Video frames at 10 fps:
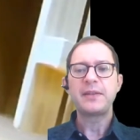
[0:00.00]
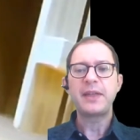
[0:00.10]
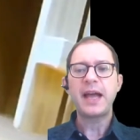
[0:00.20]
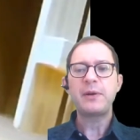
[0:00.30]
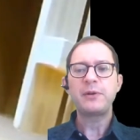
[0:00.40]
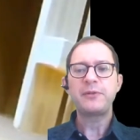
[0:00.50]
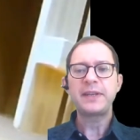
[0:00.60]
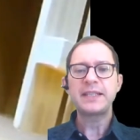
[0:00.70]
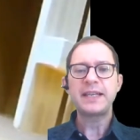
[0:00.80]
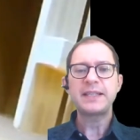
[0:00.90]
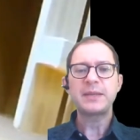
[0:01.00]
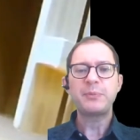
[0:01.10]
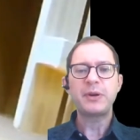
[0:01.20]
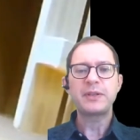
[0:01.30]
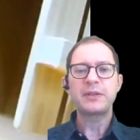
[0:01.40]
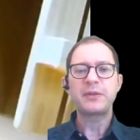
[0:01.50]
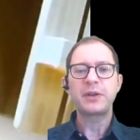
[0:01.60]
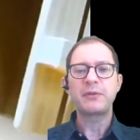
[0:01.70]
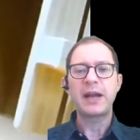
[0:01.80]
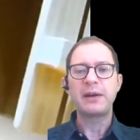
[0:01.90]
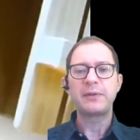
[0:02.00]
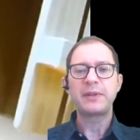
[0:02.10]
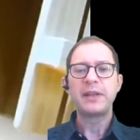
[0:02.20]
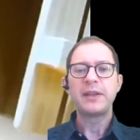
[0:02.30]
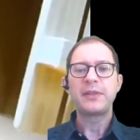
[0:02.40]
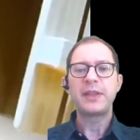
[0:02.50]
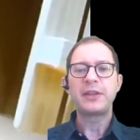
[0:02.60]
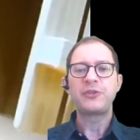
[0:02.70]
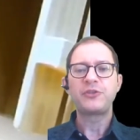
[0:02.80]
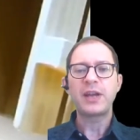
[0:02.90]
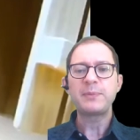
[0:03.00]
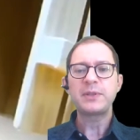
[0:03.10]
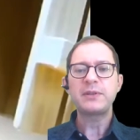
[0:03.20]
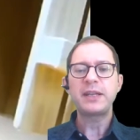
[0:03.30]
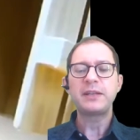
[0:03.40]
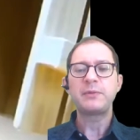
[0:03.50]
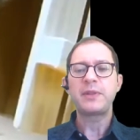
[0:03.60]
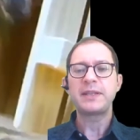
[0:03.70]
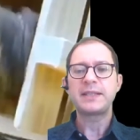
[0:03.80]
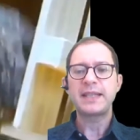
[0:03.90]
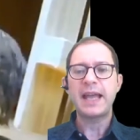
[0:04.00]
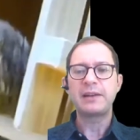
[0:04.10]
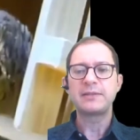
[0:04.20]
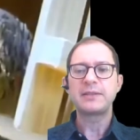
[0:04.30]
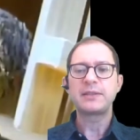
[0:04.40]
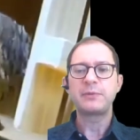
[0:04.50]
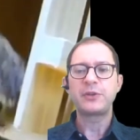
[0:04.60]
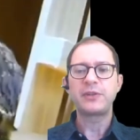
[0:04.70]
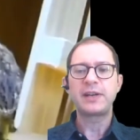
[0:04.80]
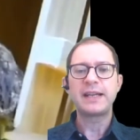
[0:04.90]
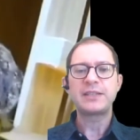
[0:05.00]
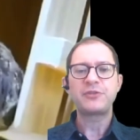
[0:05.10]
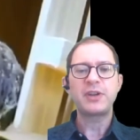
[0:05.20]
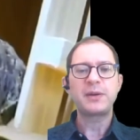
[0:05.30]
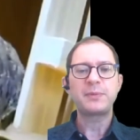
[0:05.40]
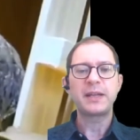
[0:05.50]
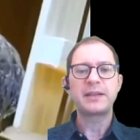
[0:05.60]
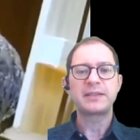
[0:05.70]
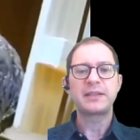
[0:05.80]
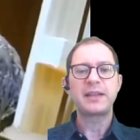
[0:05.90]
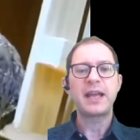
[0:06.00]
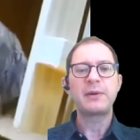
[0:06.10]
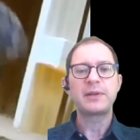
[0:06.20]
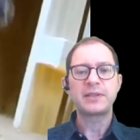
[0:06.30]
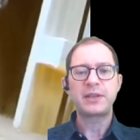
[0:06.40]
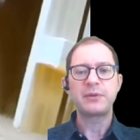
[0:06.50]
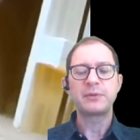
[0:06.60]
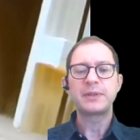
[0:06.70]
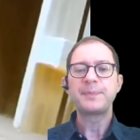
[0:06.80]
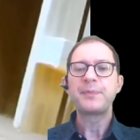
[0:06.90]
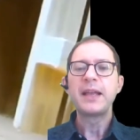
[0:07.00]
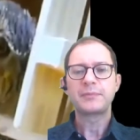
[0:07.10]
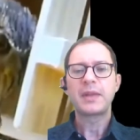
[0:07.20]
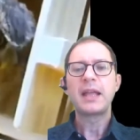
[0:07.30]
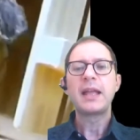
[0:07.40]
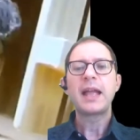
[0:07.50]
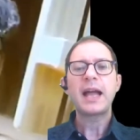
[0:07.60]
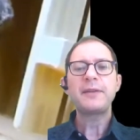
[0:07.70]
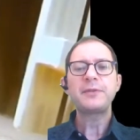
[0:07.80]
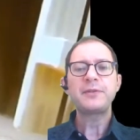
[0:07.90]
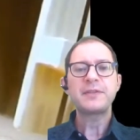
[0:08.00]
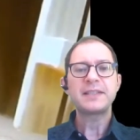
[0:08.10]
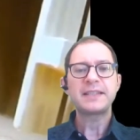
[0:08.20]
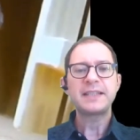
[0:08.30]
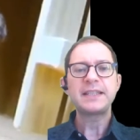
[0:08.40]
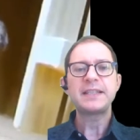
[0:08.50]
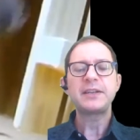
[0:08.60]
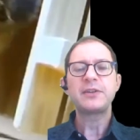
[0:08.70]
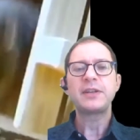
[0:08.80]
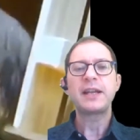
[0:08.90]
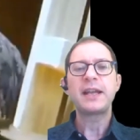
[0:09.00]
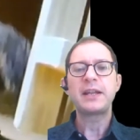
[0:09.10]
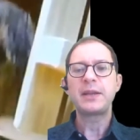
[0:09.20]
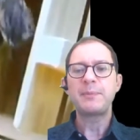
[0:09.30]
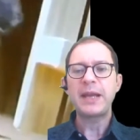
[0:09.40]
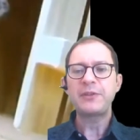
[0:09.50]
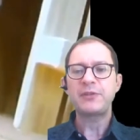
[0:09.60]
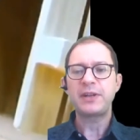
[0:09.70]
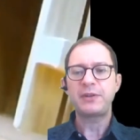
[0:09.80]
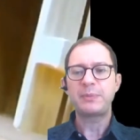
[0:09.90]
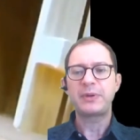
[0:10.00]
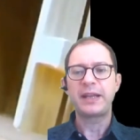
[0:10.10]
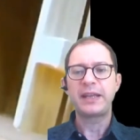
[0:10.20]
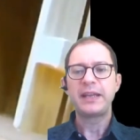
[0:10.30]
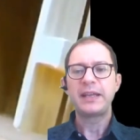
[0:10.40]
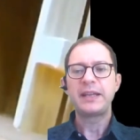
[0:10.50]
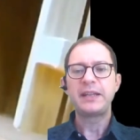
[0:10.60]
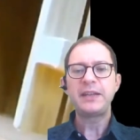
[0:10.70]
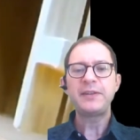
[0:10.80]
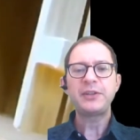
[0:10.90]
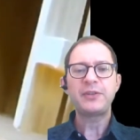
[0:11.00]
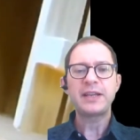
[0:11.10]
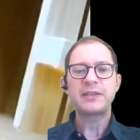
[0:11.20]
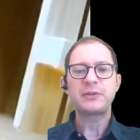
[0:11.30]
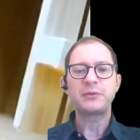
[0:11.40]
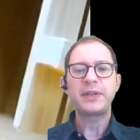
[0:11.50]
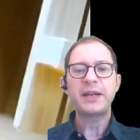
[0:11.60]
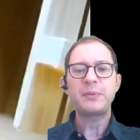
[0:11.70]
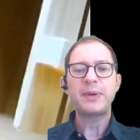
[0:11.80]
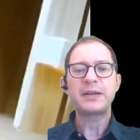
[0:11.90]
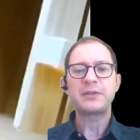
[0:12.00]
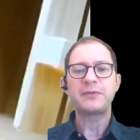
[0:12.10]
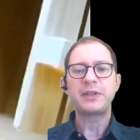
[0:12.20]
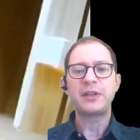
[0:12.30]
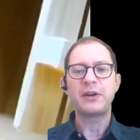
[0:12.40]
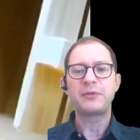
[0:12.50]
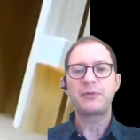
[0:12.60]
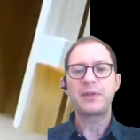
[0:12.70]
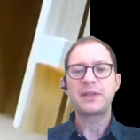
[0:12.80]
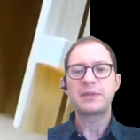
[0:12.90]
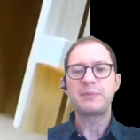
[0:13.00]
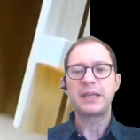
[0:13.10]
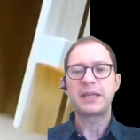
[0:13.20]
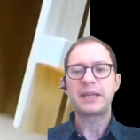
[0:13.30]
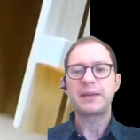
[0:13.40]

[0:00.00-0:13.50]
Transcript: The owl fixates a point on the ground, then jumps on it with its talons, which are as sharp as the owl is cute. After seizing on an imaginary prey, it even tries to tear parts of it off with its beak,